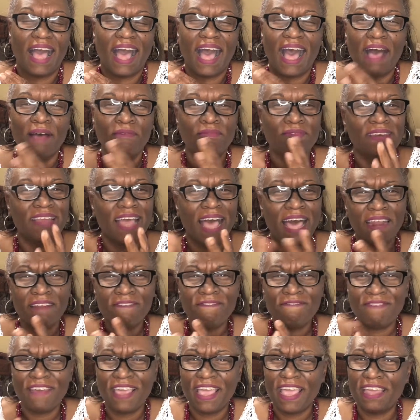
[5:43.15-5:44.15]
I'm not a
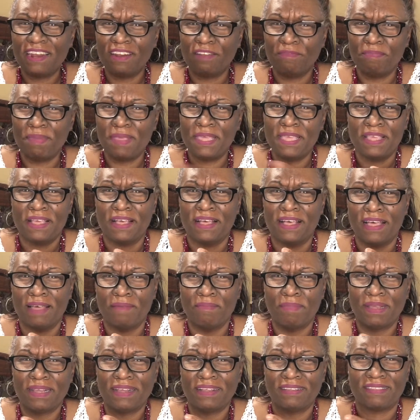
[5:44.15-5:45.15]
fan of
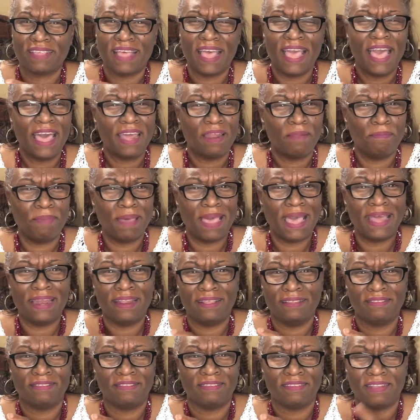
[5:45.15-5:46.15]
Beyond because I had a bad
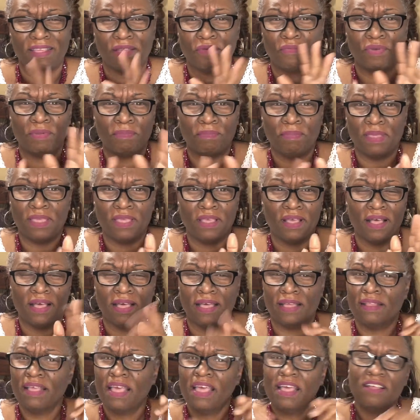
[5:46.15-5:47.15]
incident with
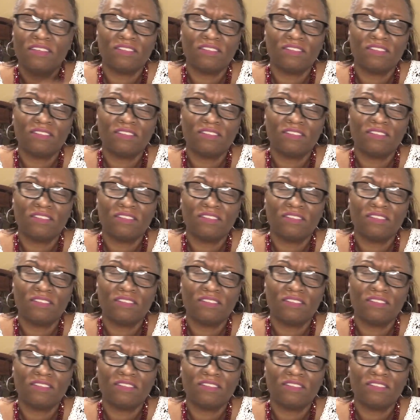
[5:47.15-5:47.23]
Beyond.